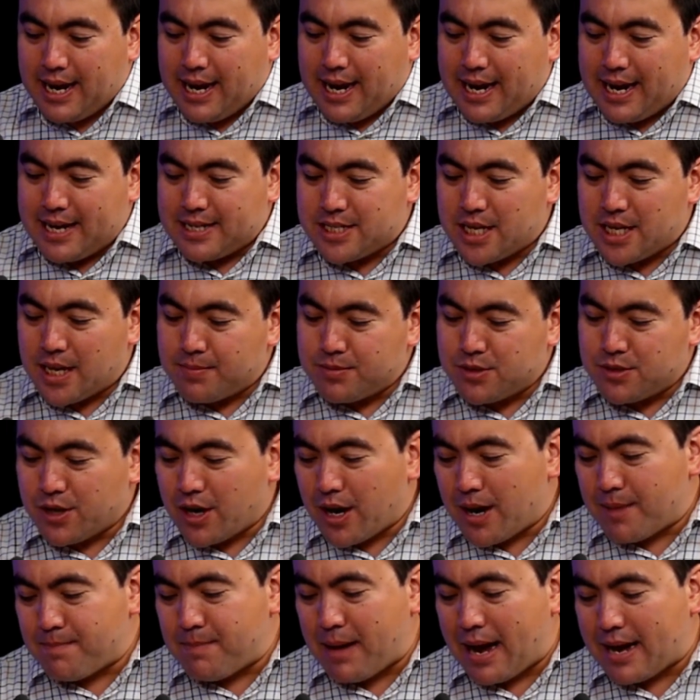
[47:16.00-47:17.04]
In terms of
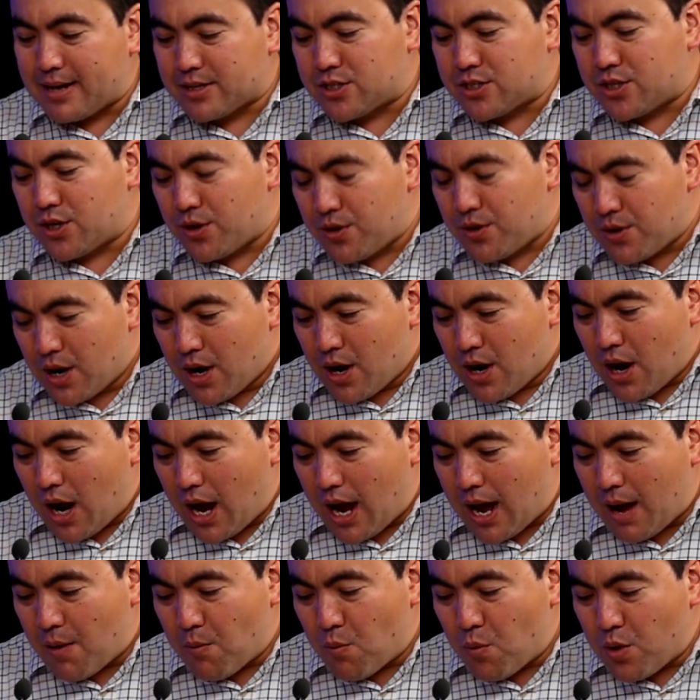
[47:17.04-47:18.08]
going back to
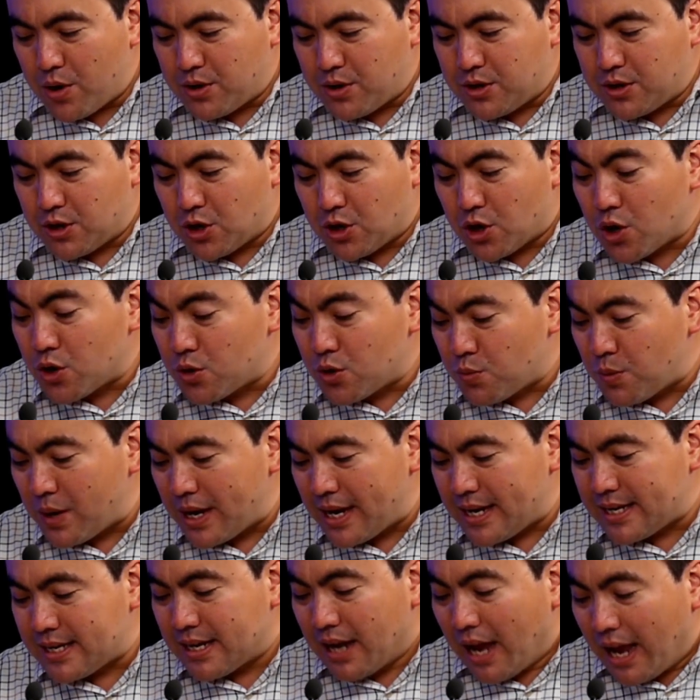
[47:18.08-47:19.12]
could
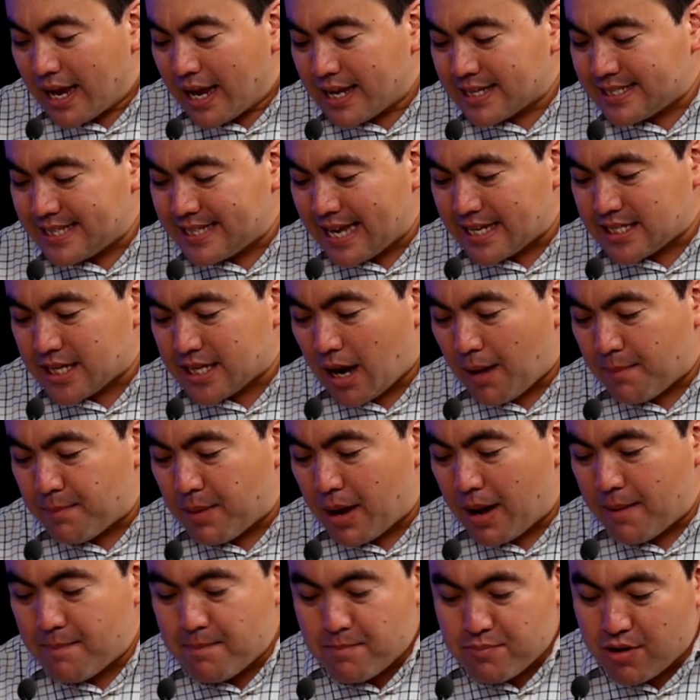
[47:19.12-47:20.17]
we set up
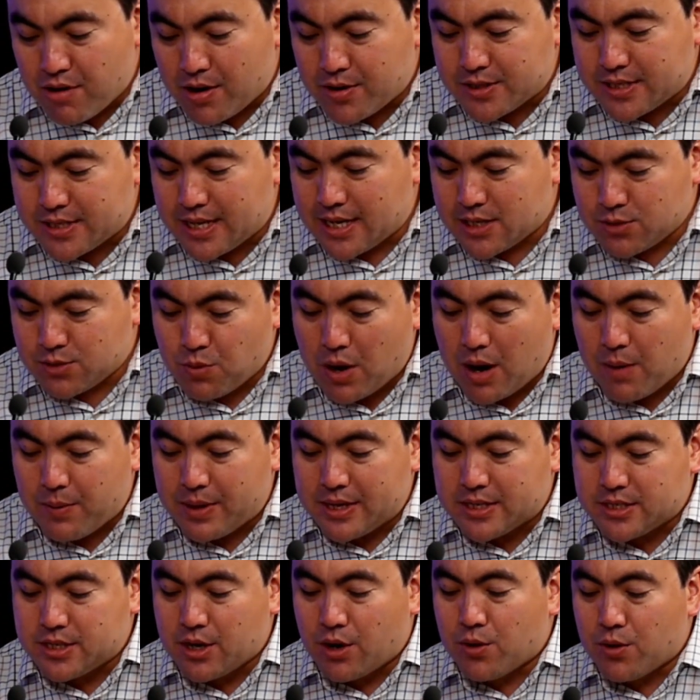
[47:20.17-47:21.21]
a process where we
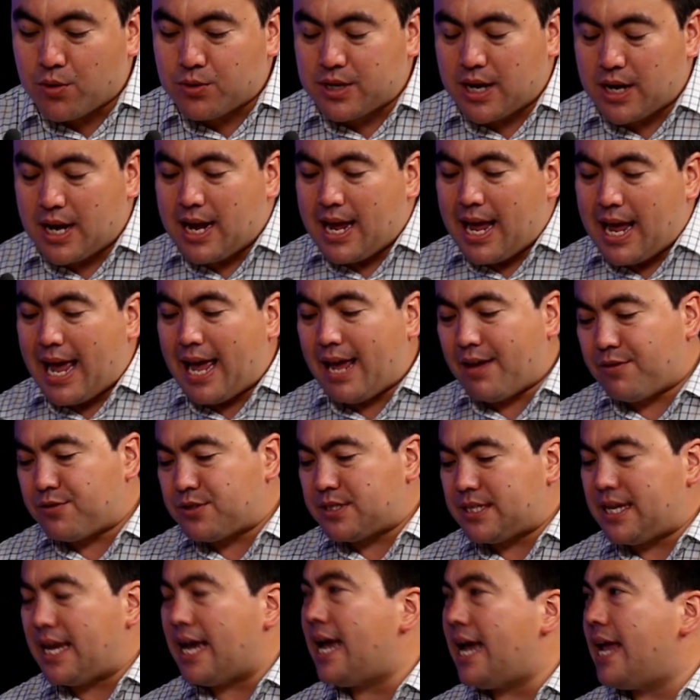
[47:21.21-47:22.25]
sold
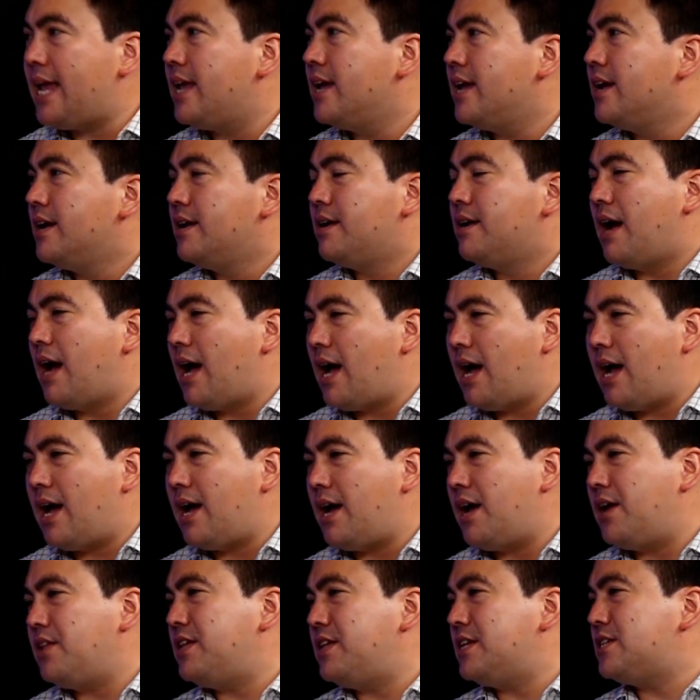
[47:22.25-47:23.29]
FCA
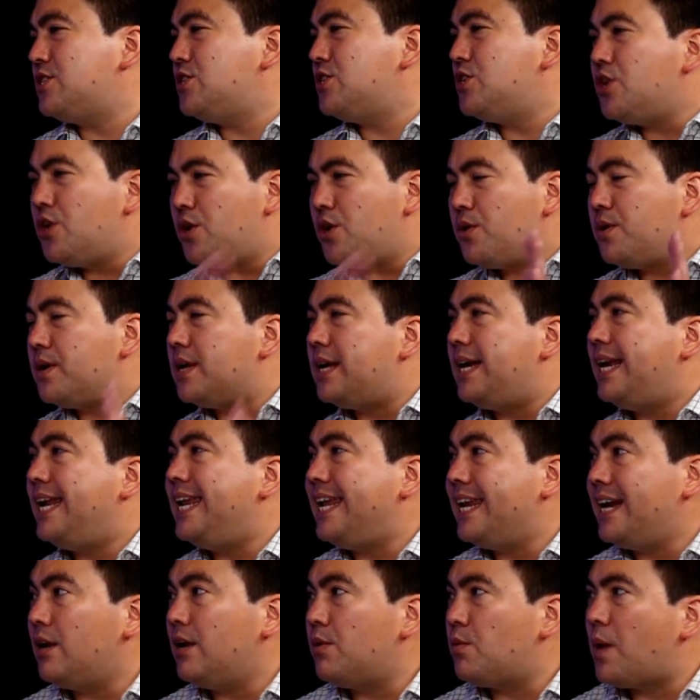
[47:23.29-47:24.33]
this new
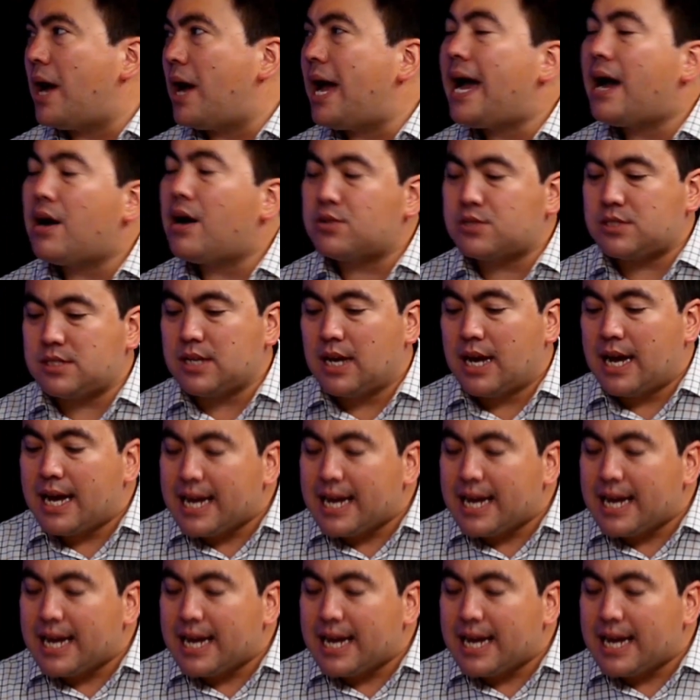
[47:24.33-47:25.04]
Lille warehouse?